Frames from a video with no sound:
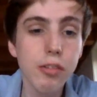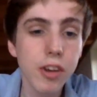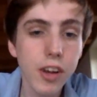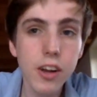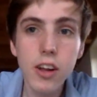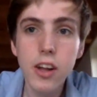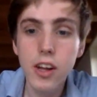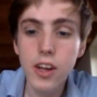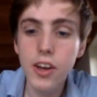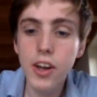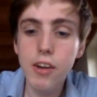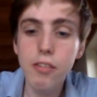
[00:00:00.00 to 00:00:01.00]
and I think
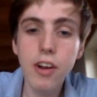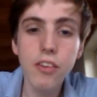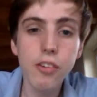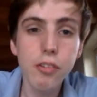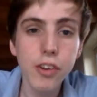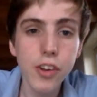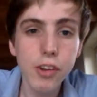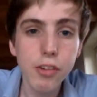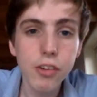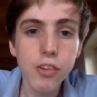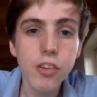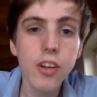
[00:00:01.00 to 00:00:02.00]
they are relatively
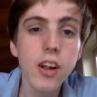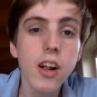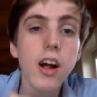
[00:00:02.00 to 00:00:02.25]
different.